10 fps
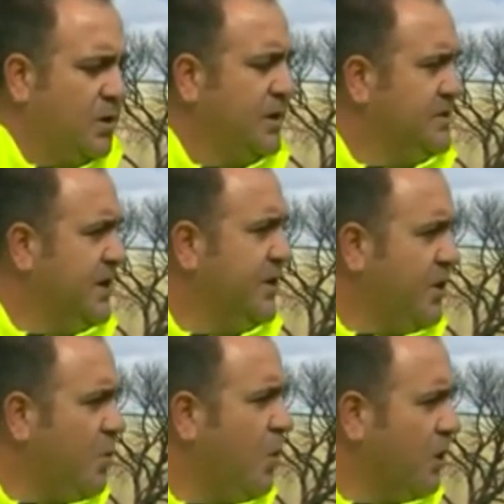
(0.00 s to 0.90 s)
we'll
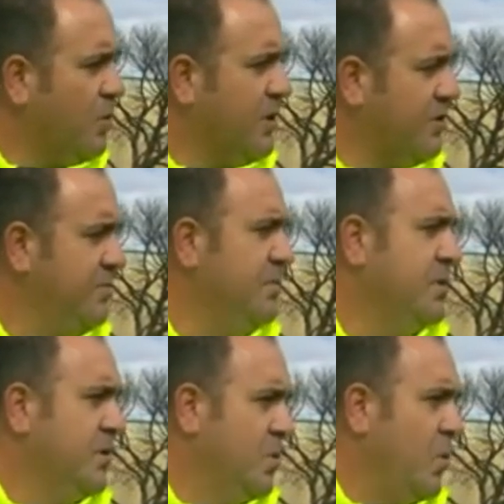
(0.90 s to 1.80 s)
continue to work with
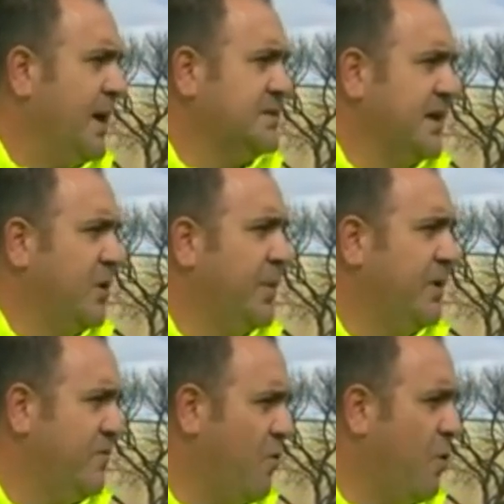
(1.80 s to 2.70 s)
White
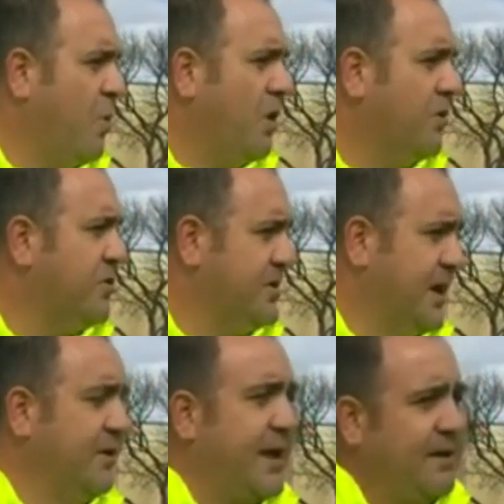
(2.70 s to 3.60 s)
Settlement, Fort
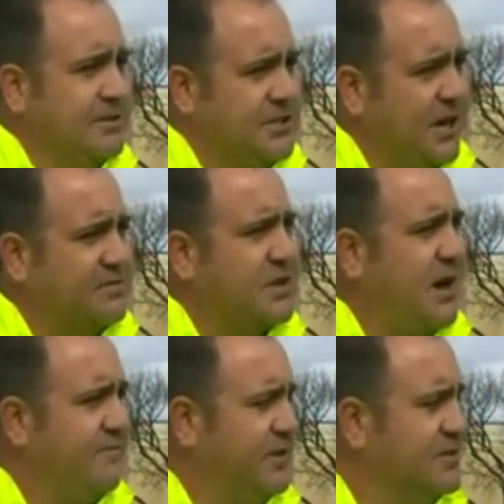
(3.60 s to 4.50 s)
Worth, the Tarrant County
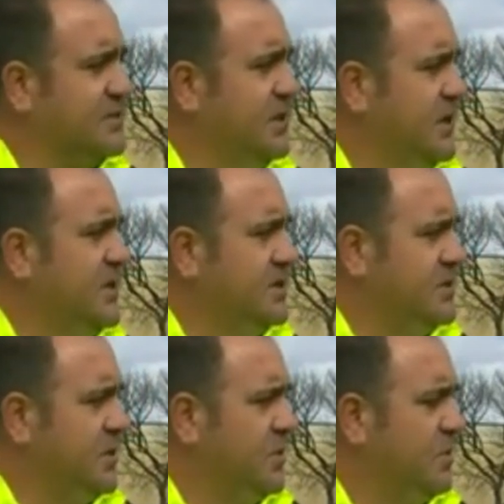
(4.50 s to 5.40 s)
Sheriff's Office
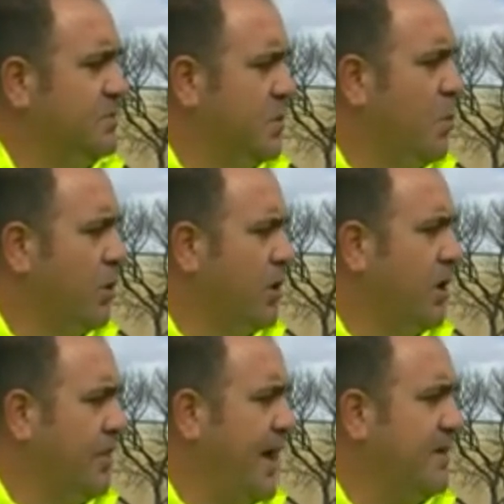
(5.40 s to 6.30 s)
to, to
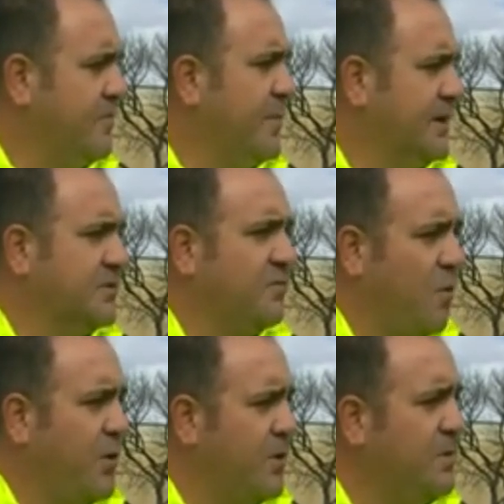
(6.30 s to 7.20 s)
work on that
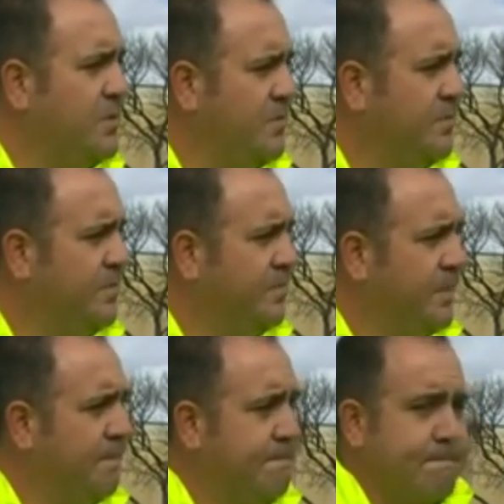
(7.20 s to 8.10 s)
information for you. Do
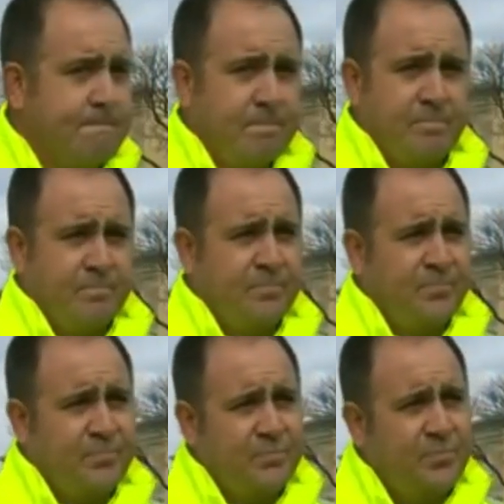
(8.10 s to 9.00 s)
we
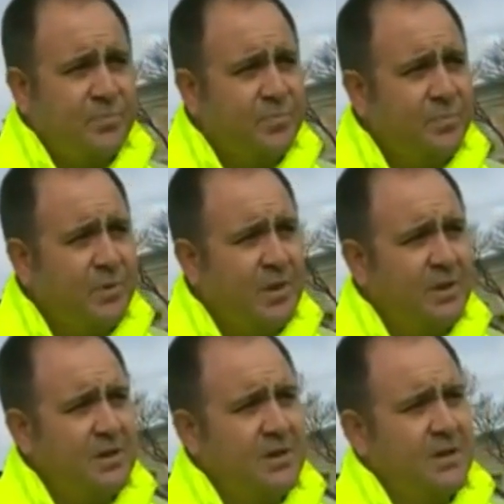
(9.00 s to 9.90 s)
know if A T F will be
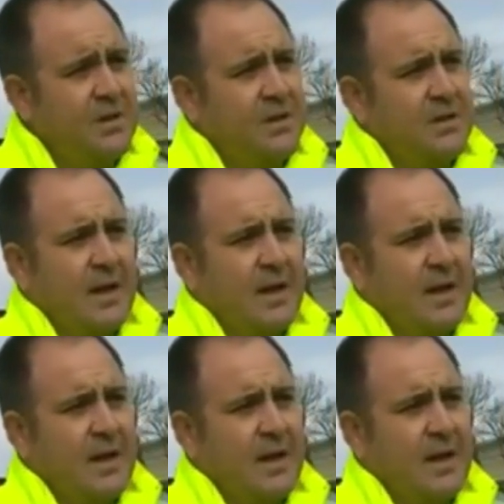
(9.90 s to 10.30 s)
handling any